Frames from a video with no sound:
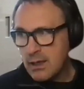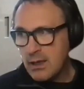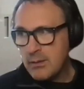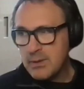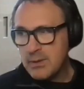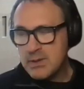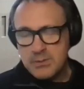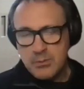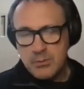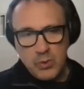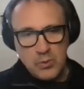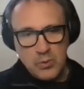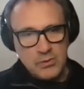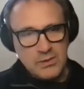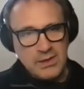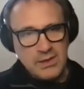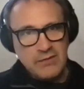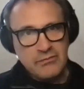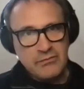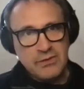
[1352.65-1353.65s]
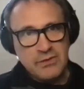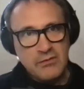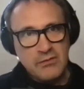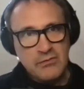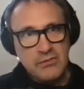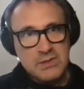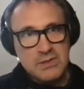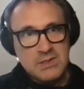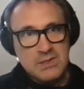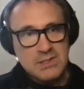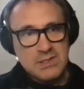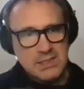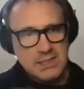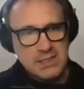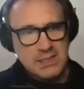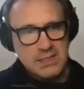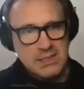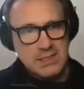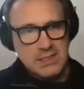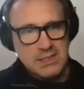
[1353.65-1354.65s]
It's important to have
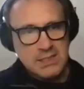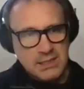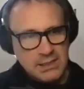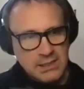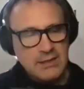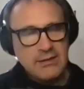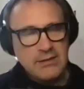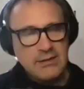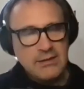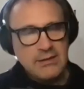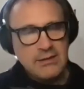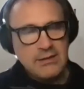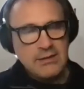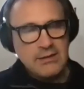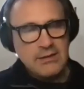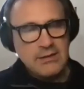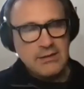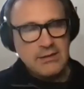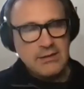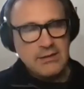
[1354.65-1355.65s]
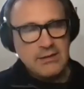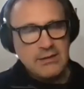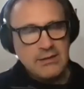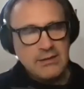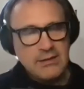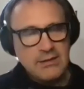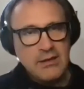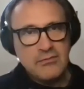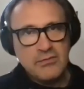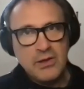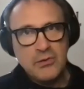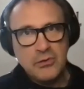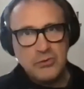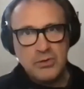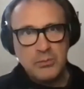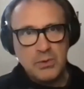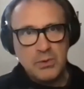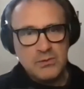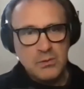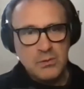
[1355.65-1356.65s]
diversity in that
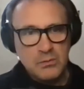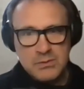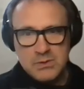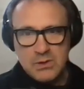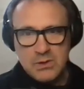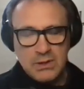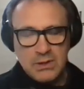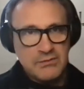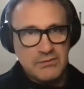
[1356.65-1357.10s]
founder group.